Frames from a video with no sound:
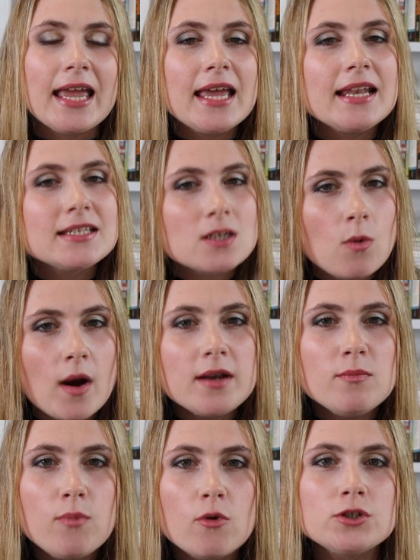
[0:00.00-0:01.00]
Again, it's quite
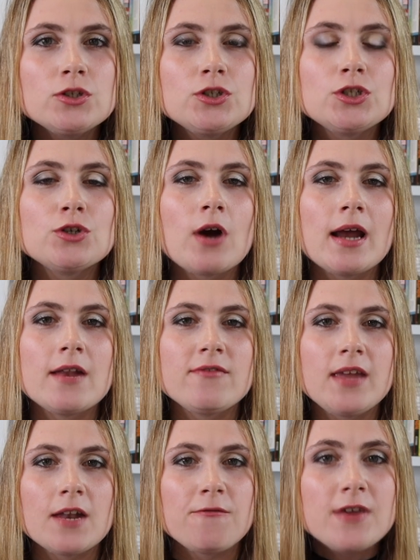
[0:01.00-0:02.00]
important to kind of
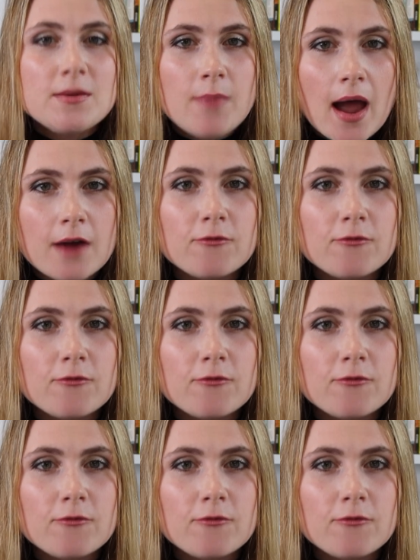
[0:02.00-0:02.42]
get feedback